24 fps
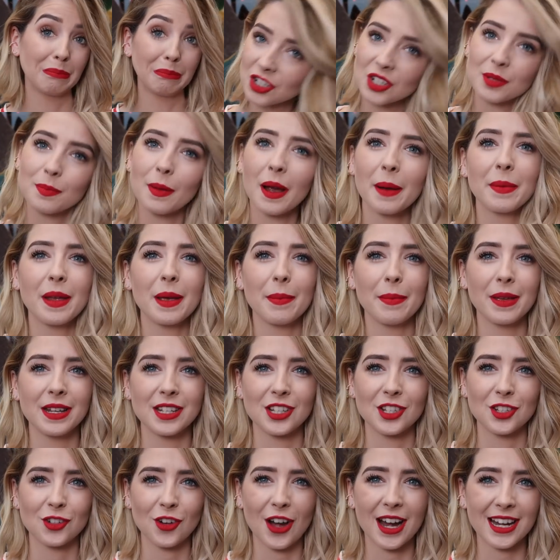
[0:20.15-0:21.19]
Just might be a
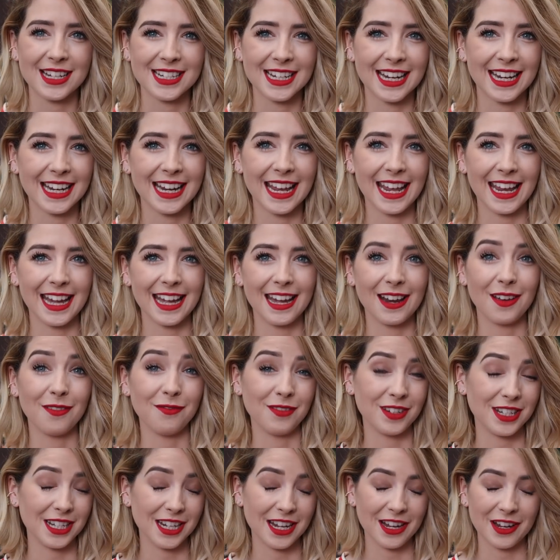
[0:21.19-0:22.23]
bit distracting in a
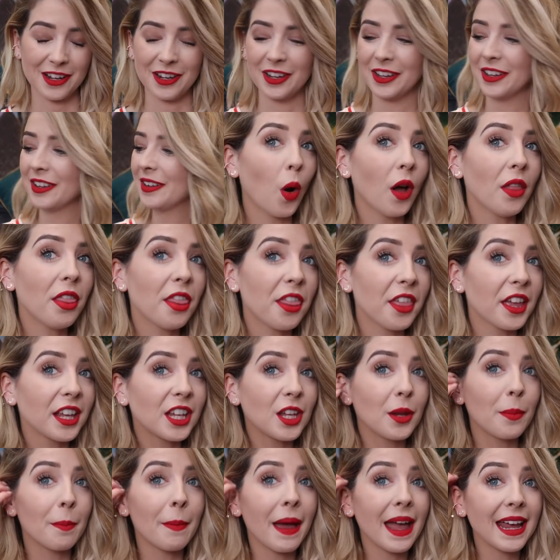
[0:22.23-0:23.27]
video. One
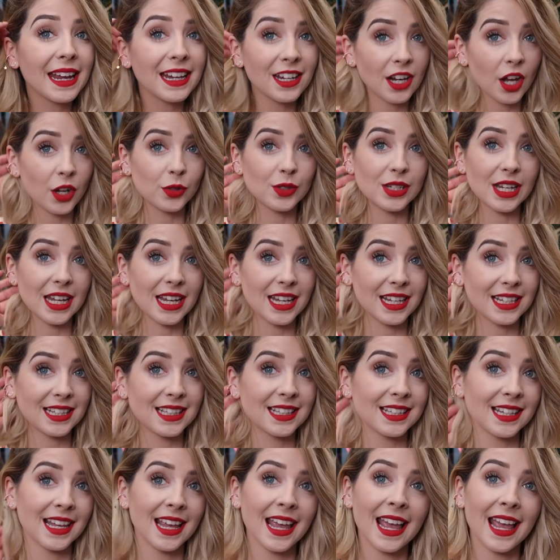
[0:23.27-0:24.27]
thing you may notice